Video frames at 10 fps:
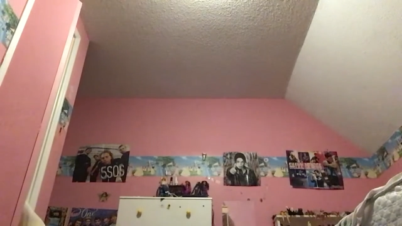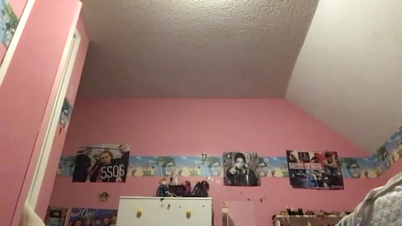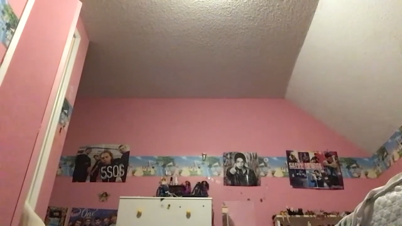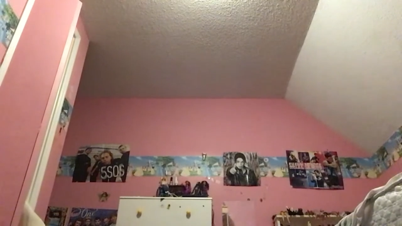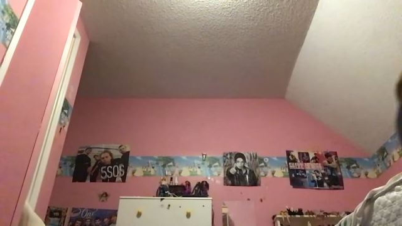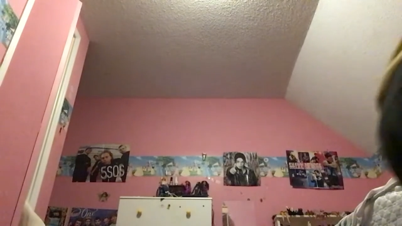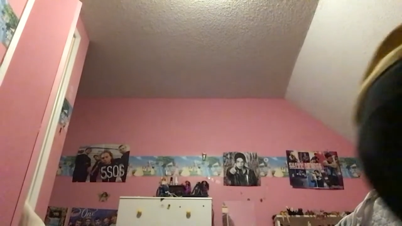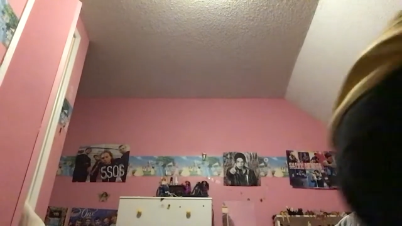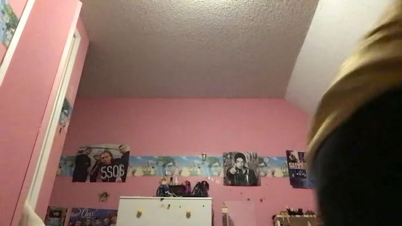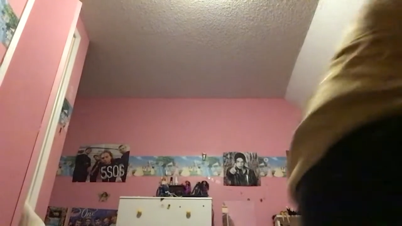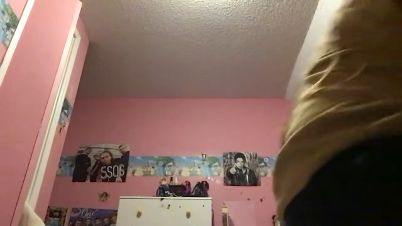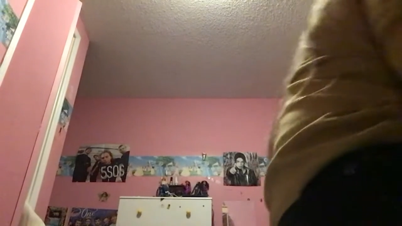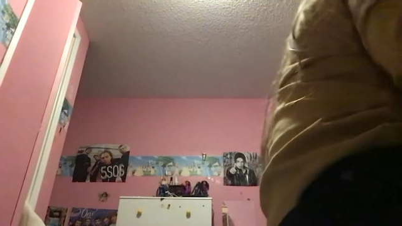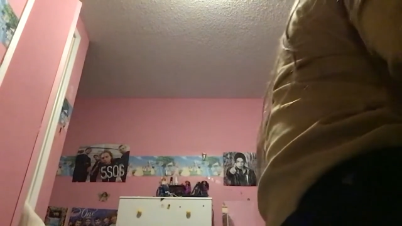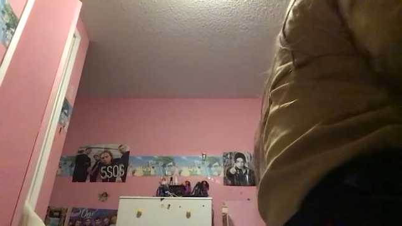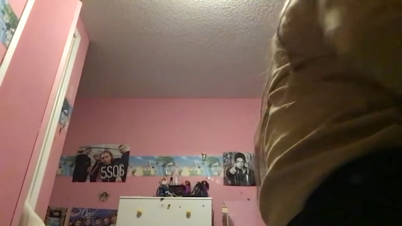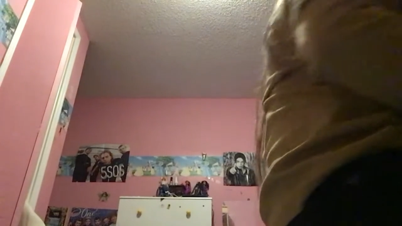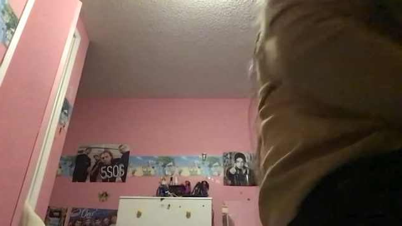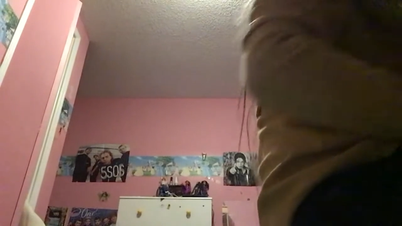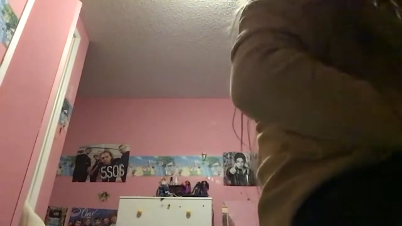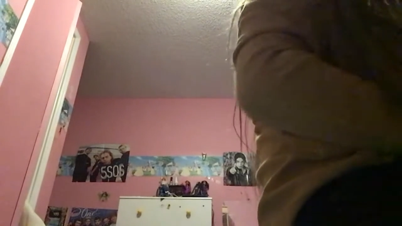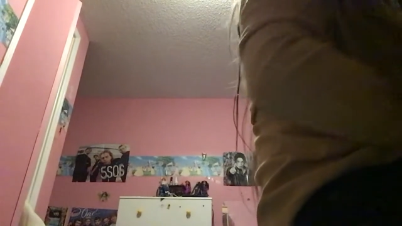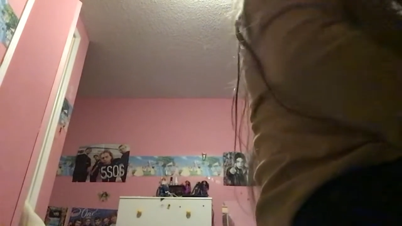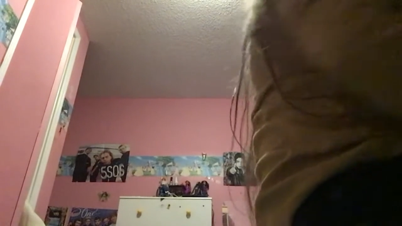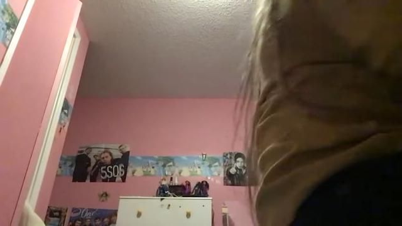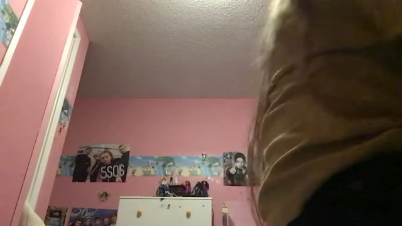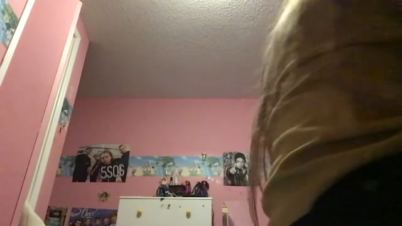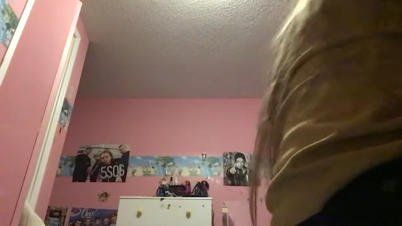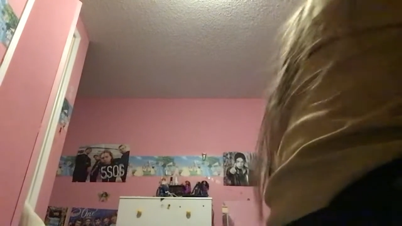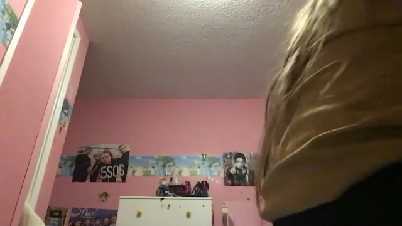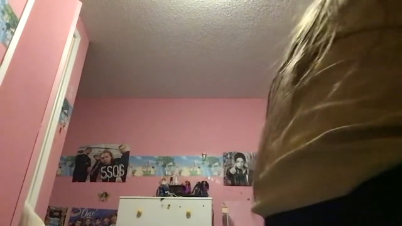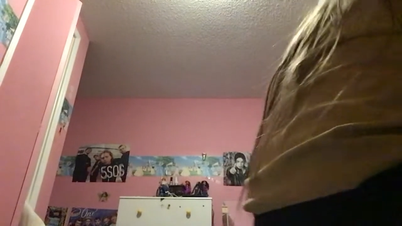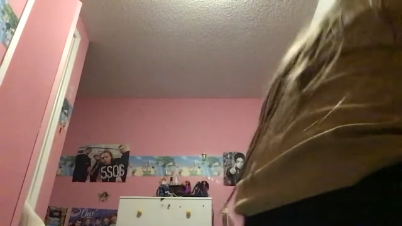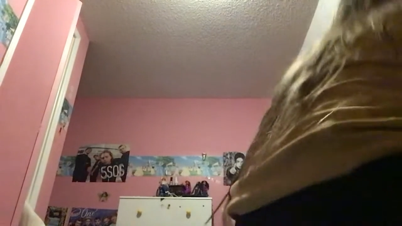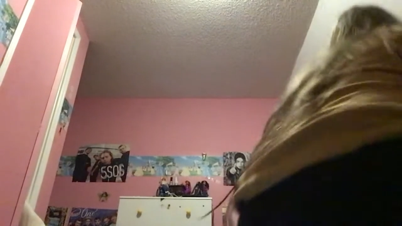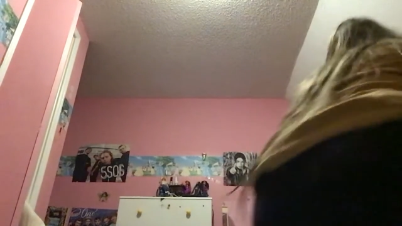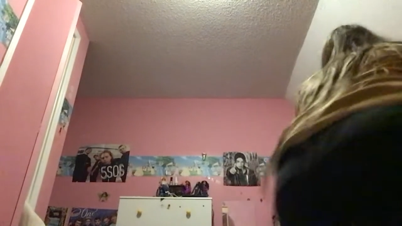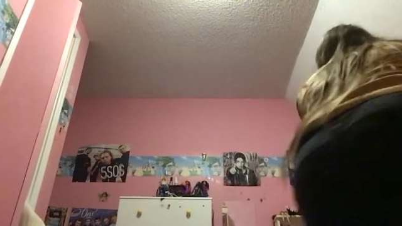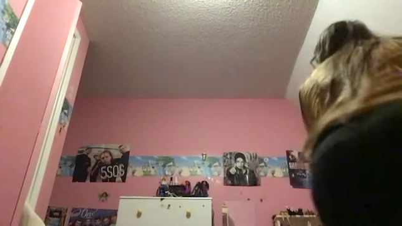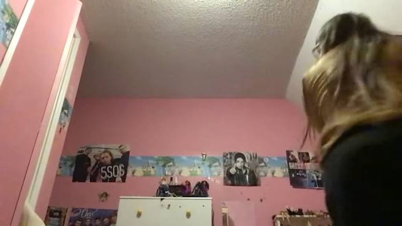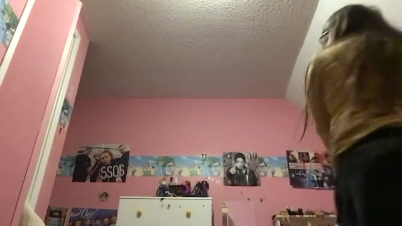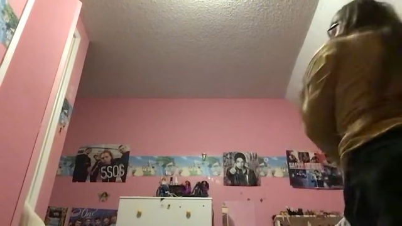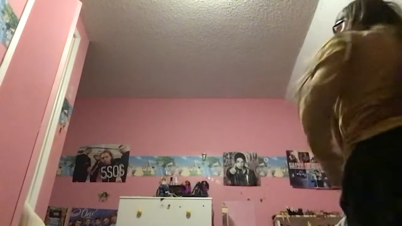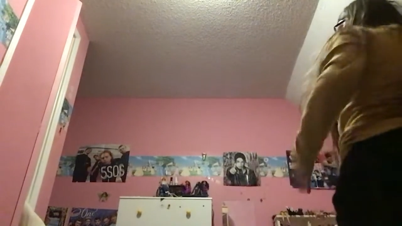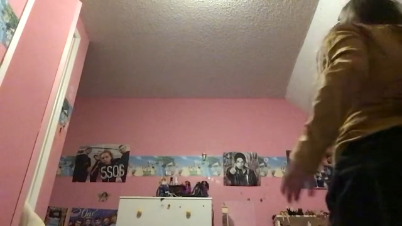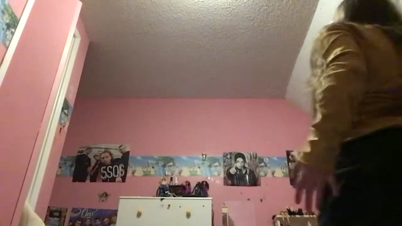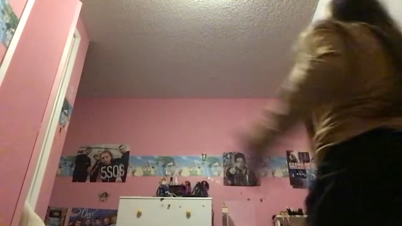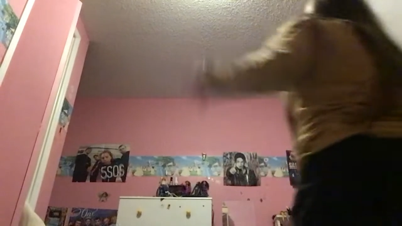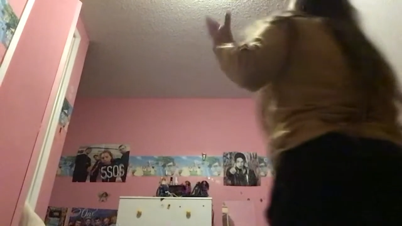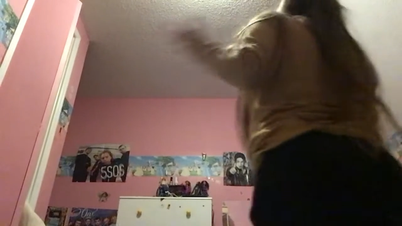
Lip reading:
Nobody's mouth can be seen.